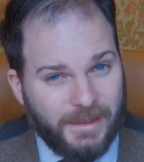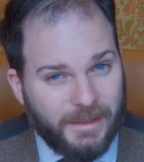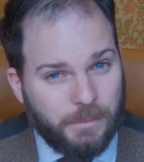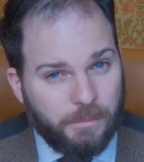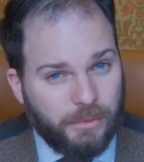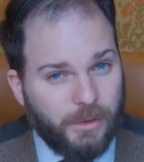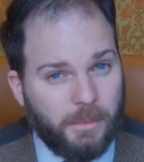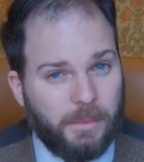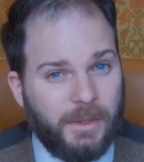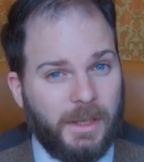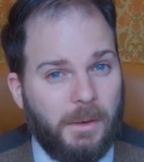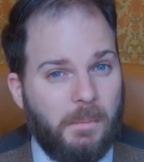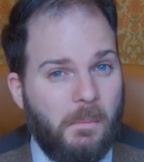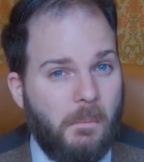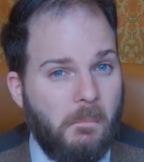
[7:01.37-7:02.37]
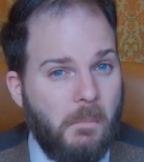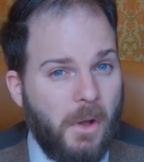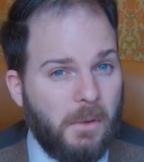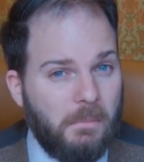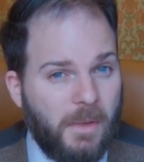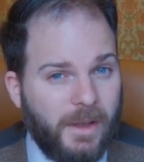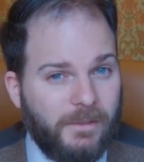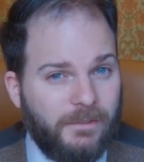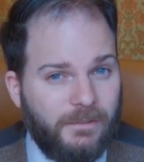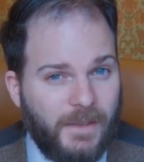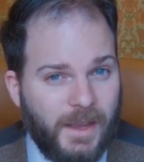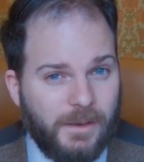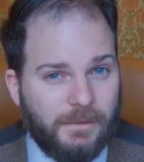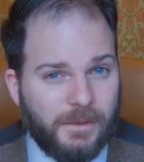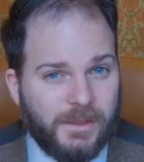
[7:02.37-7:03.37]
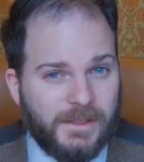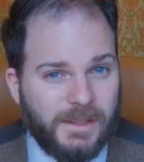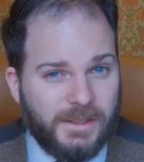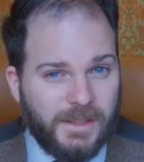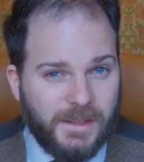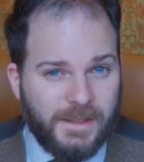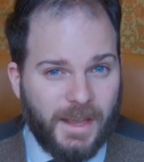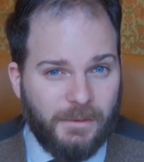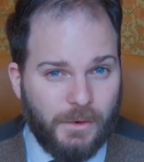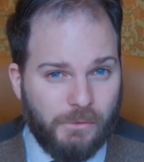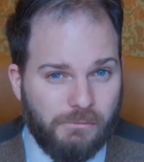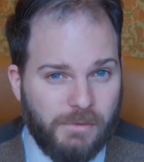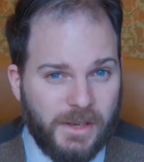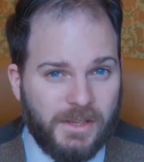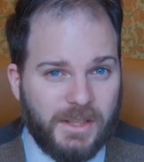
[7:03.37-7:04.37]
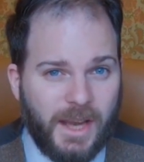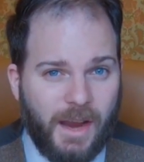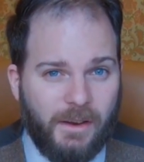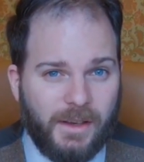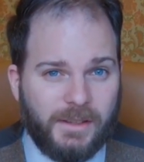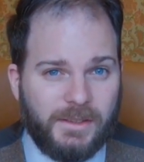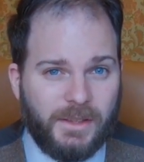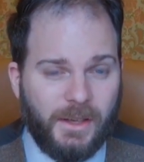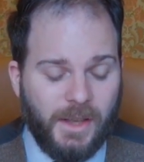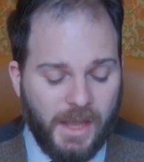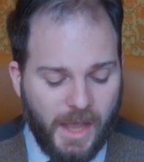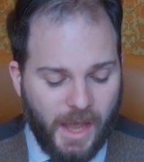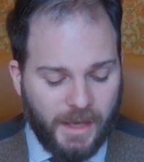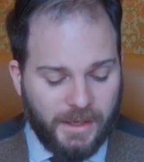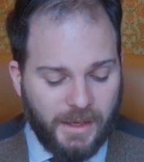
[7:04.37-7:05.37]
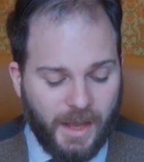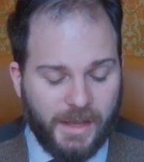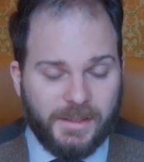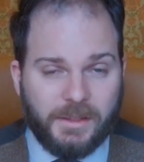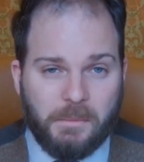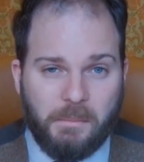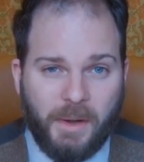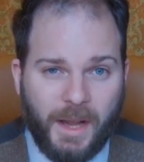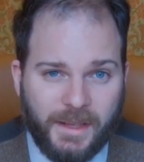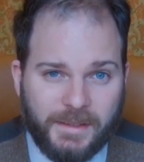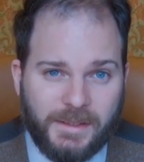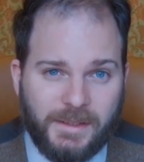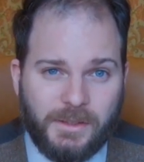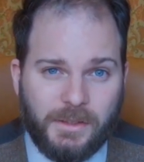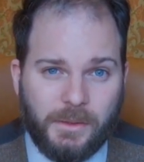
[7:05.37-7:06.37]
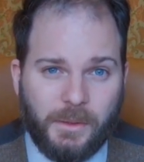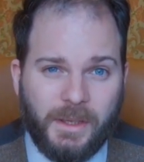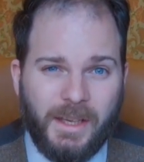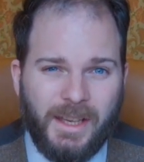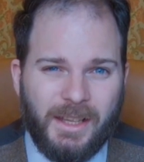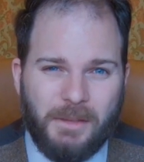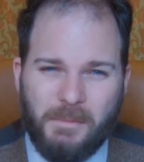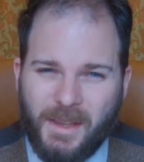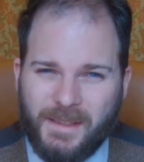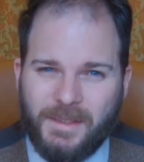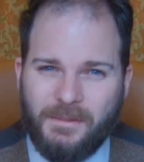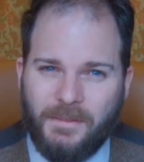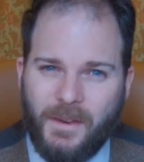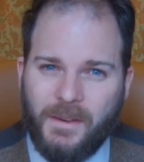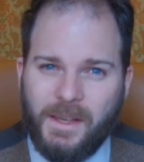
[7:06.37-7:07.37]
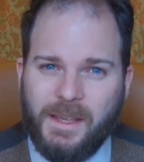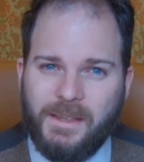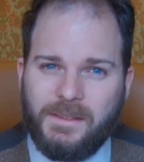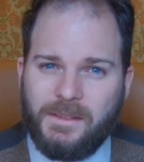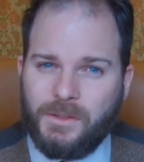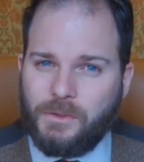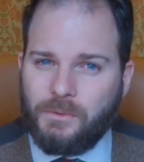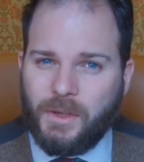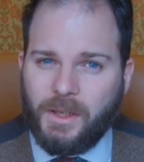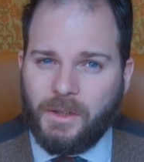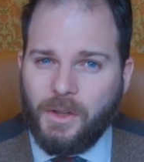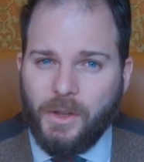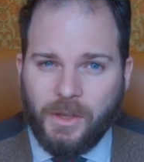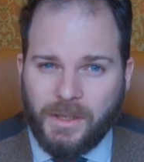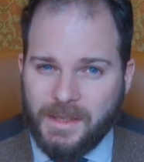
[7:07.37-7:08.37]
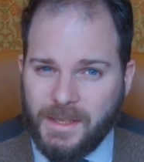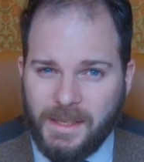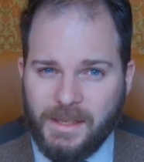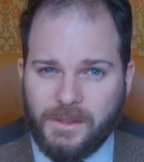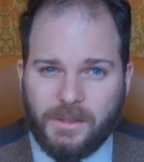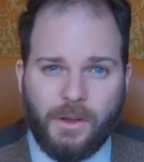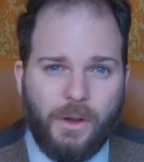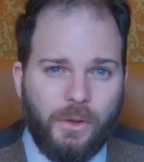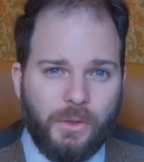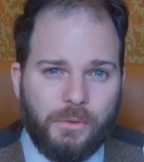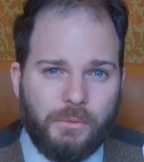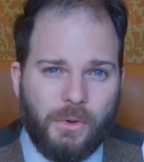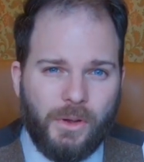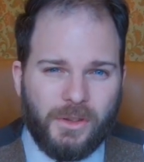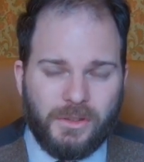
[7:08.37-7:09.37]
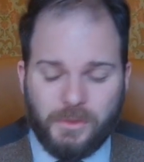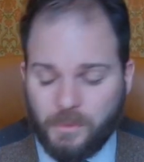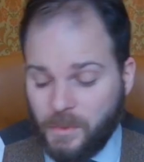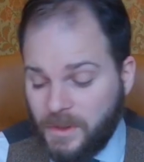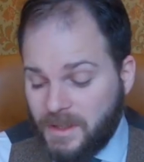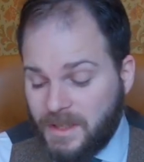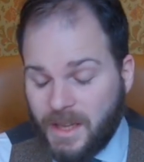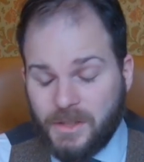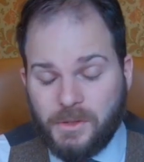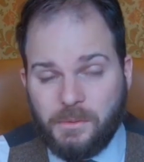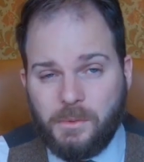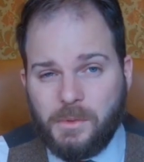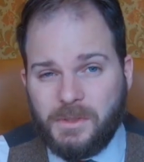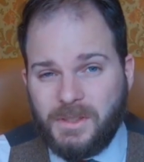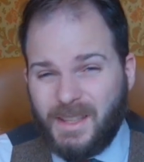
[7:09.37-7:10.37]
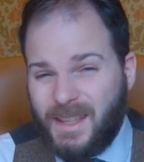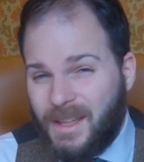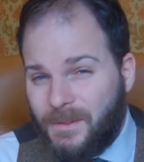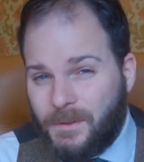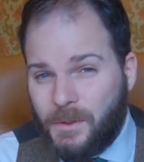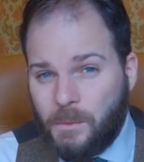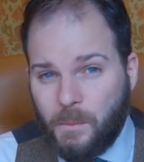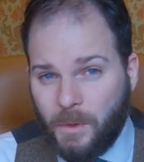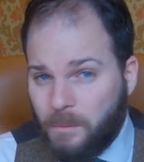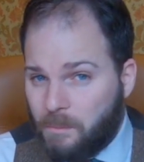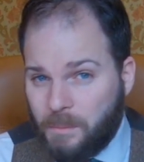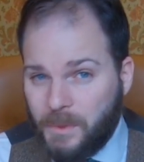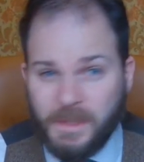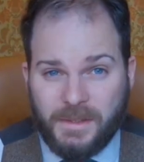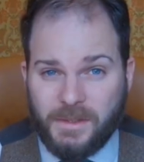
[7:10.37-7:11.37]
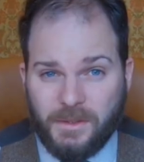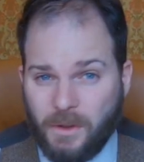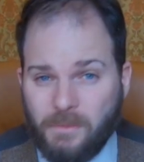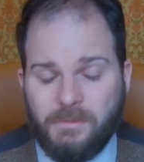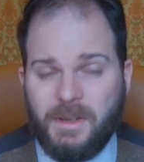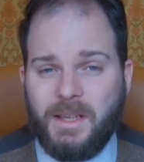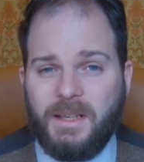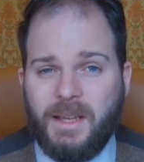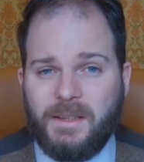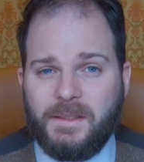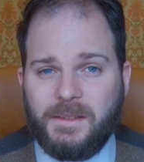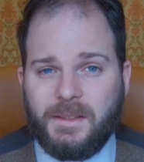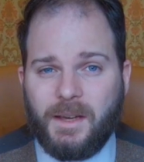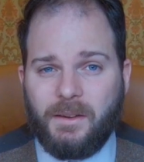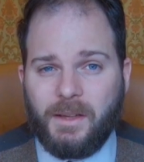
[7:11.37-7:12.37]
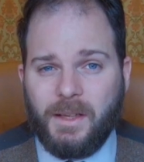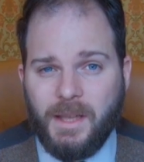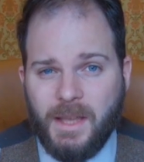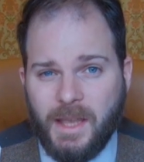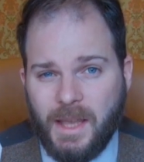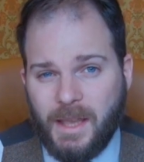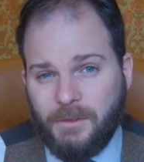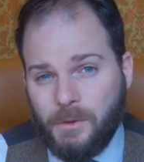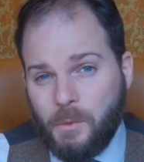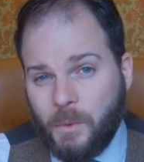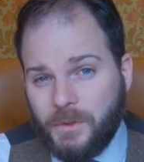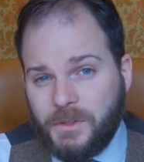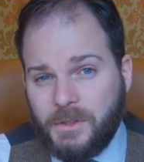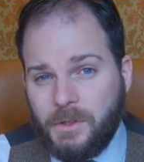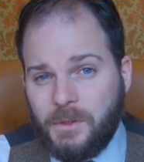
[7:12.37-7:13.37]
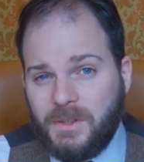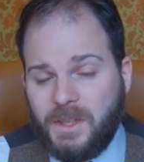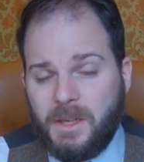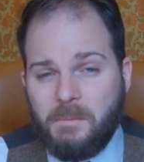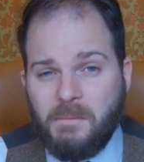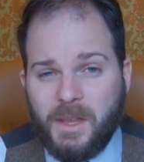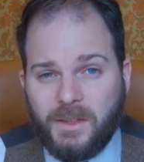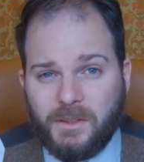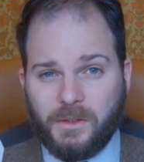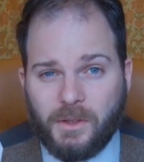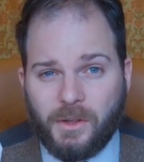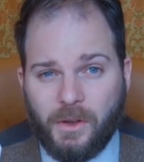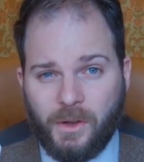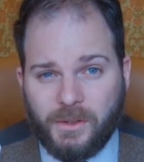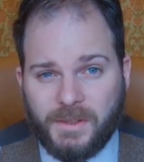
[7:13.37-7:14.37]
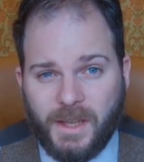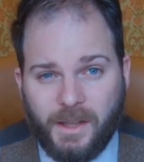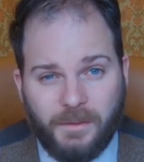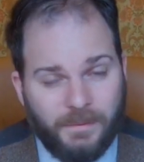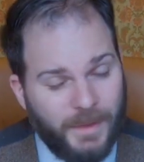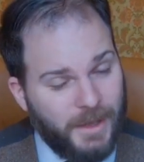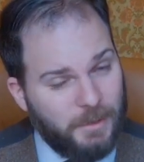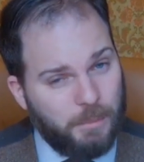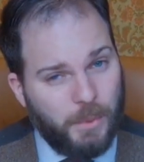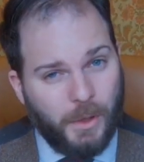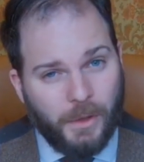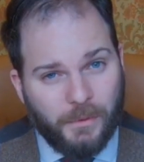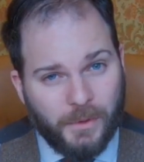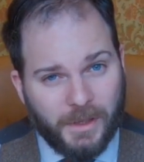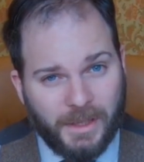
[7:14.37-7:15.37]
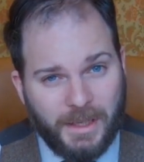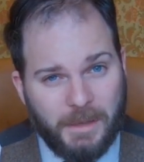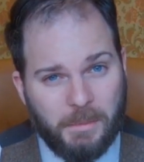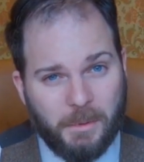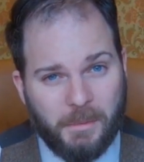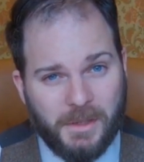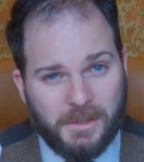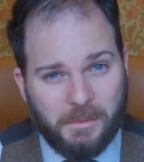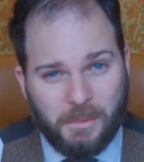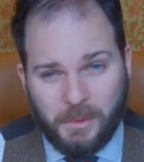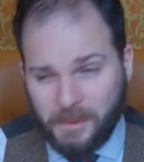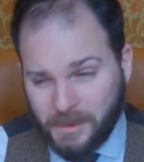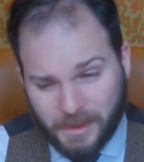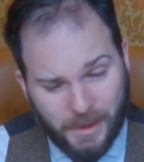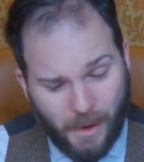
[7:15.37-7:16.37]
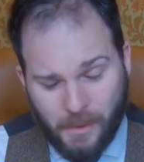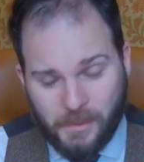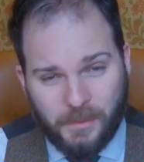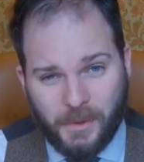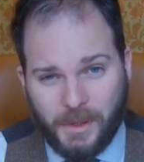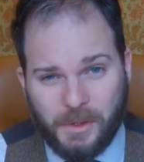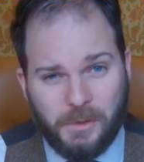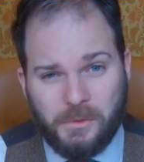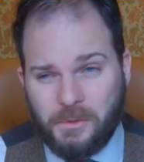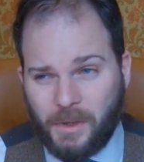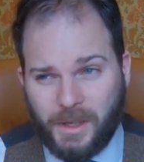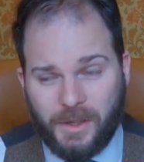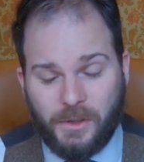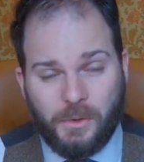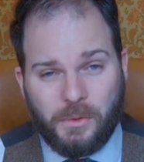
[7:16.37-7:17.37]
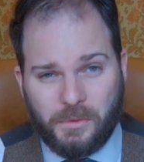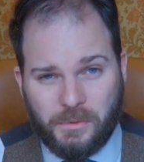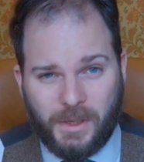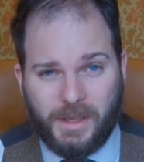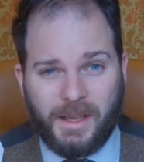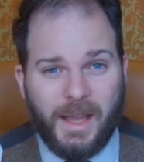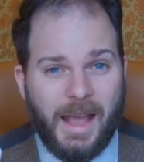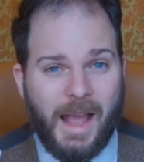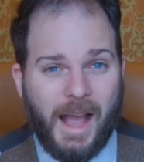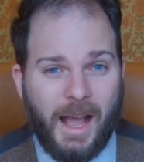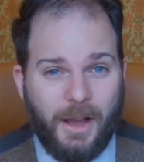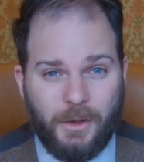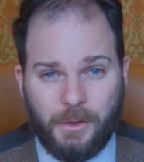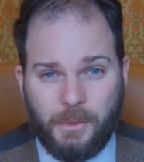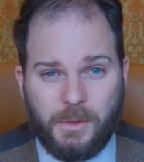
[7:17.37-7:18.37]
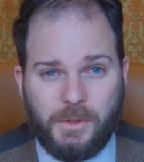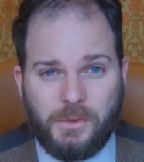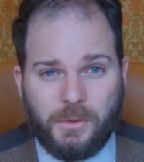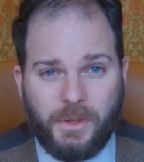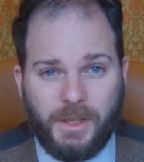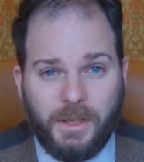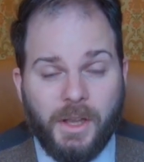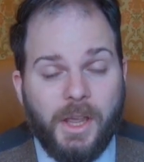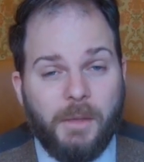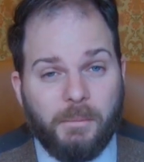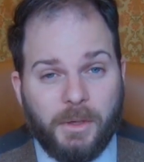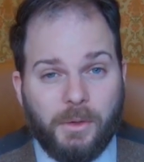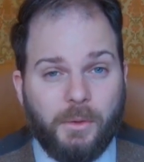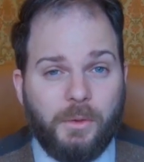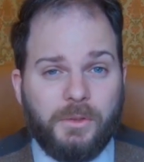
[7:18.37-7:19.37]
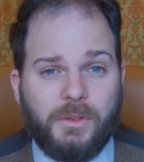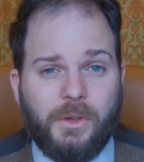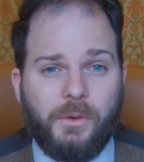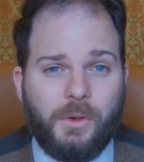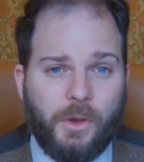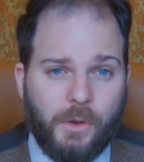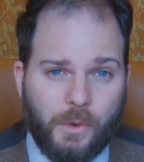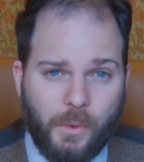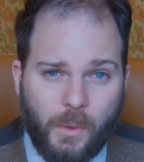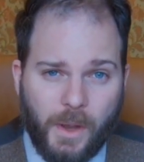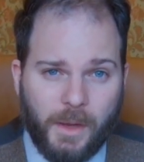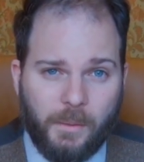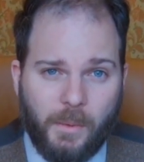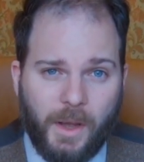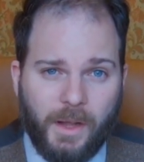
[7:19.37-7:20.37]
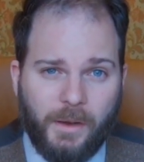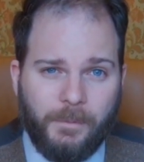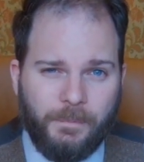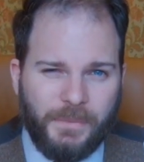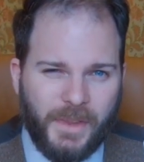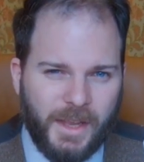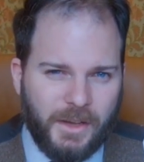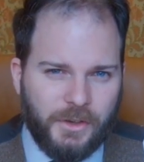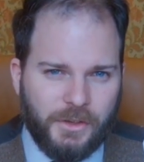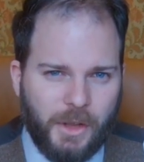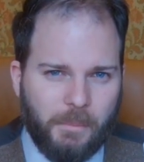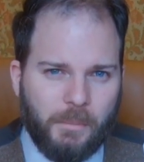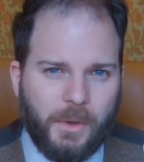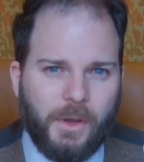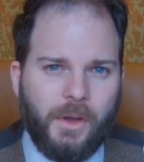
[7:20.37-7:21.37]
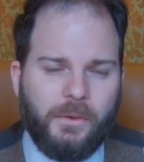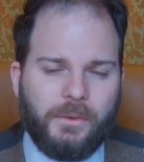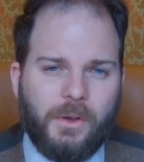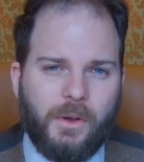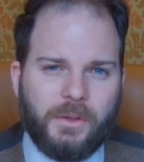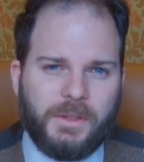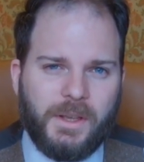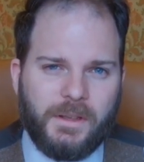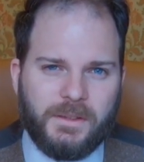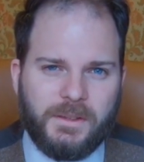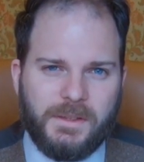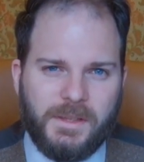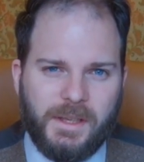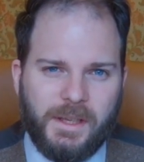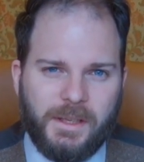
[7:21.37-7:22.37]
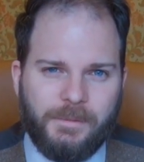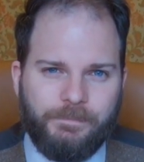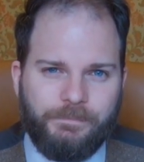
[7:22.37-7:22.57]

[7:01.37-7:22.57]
is probably among my favorites. It does have a rich character, a nice complexity to it that makes it very easy to drink, neat on the rocks with a dash of water if you want, but it's not really necessary. If you want to use it in a mix in a cocktail, that's perfectly permissible. Go for it. You drink your drink how you enjoy it, but it also go quite well in a number of cocktails indeed.